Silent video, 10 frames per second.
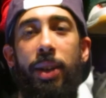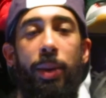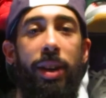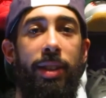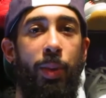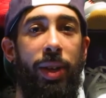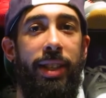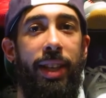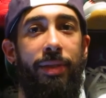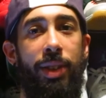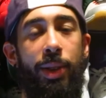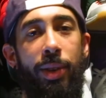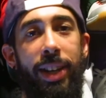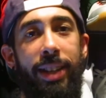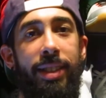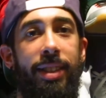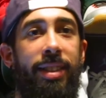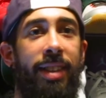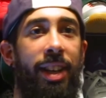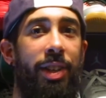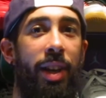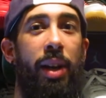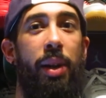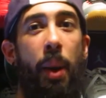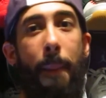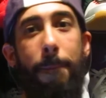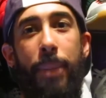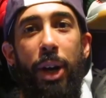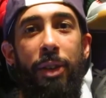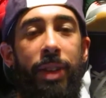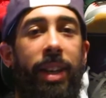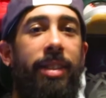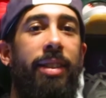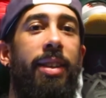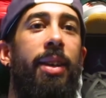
We got 27 degrees, sunshine, perfect.